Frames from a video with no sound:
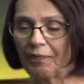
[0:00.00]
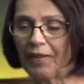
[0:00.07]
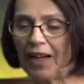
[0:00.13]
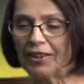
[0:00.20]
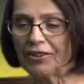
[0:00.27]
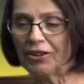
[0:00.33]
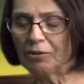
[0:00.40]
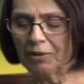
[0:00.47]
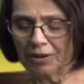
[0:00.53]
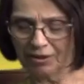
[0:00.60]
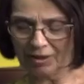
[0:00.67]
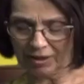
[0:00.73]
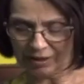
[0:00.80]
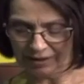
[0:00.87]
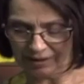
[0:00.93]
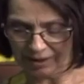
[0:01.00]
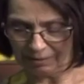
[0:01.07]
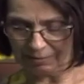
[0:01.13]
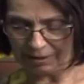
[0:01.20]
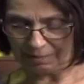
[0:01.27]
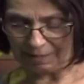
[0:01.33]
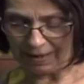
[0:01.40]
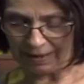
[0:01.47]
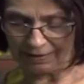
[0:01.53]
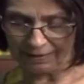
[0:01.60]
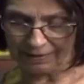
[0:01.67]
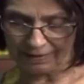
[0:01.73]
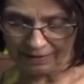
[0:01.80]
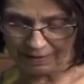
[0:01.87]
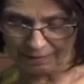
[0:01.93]
I do want to talk a little bit
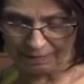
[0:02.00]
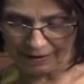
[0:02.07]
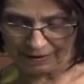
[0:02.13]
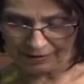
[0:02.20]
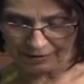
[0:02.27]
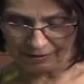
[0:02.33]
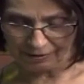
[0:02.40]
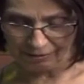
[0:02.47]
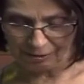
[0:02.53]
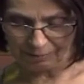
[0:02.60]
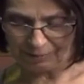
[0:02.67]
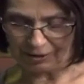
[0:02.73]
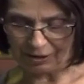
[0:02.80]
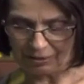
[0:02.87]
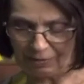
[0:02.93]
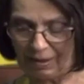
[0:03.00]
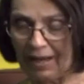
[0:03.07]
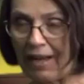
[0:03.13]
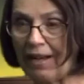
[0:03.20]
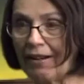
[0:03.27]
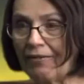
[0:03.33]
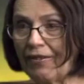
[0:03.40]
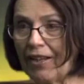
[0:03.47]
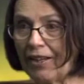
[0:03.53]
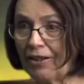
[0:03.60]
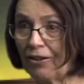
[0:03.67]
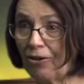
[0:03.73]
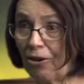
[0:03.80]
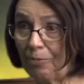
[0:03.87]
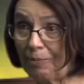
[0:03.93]
about the group that you have
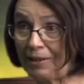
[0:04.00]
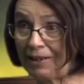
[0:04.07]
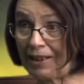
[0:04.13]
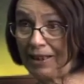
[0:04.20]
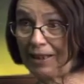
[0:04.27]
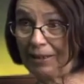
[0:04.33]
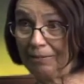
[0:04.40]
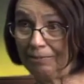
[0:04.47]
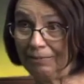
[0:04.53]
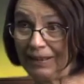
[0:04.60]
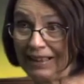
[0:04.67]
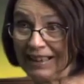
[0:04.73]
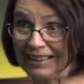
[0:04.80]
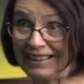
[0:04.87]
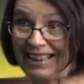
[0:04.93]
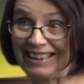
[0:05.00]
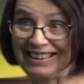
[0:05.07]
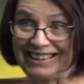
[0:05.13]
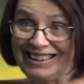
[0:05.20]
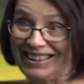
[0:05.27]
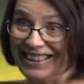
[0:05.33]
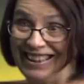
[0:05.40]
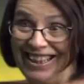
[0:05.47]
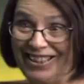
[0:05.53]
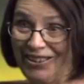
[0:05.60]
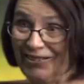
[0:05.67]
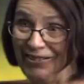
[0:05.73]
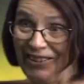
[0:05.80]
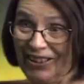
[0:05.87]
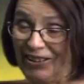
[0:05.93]
at Carpe Diem, because that's just
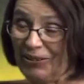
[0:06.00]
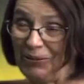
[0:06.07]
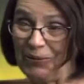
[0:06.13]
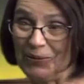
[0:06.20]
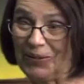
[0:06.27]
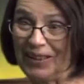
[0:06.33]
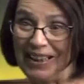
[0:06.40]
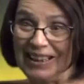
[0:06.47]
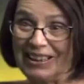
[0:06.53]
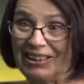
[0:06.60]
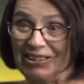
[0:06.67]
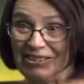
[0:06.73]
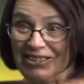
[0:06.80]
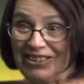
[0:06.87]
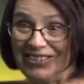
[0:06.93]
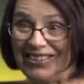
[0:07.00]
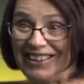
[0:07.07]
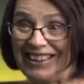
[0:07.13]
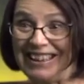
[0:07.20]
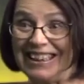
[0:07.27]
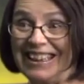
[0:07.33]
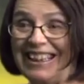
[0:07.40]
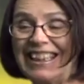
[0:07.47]
another really cool thing that you're doing.